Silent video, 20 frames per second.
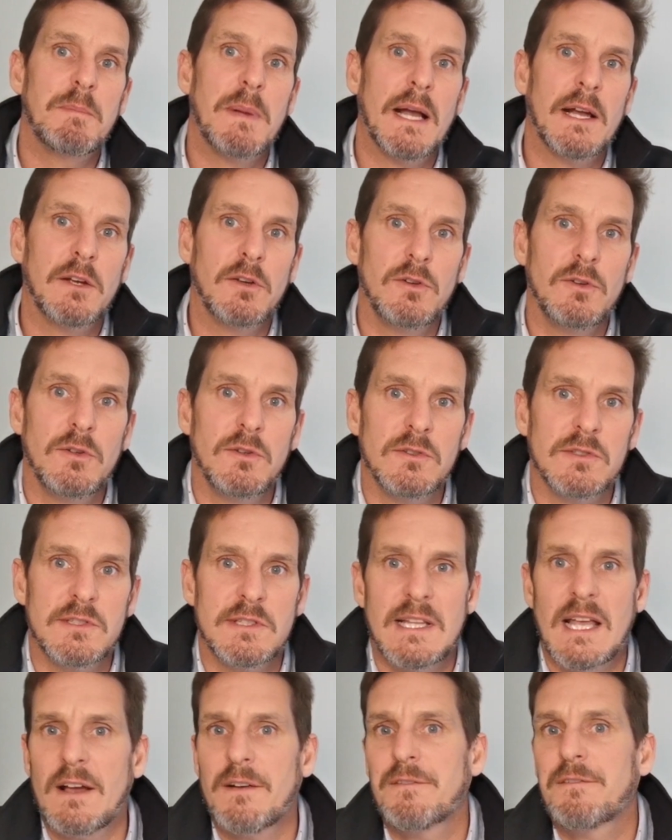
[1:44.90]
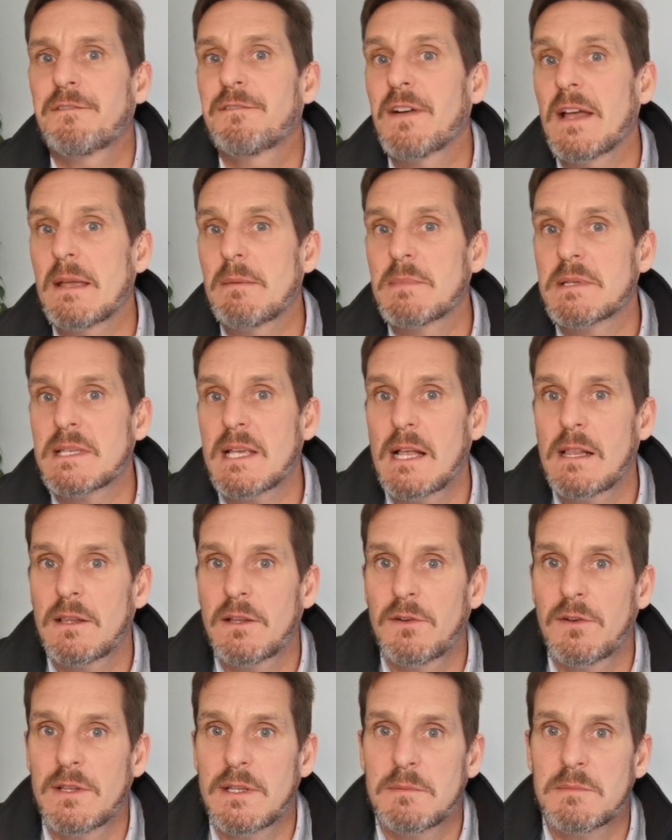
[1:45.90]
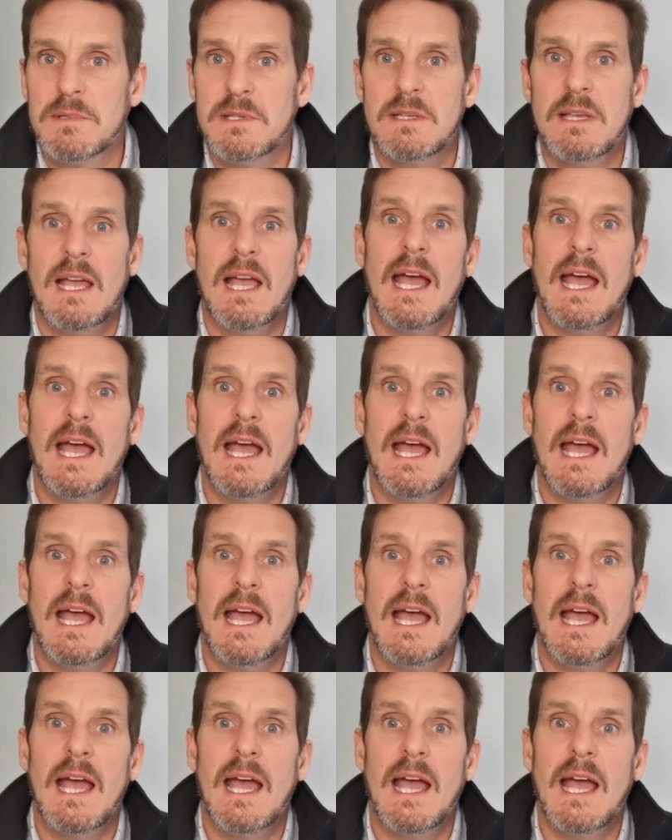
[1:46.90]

by Google's now famous algorithms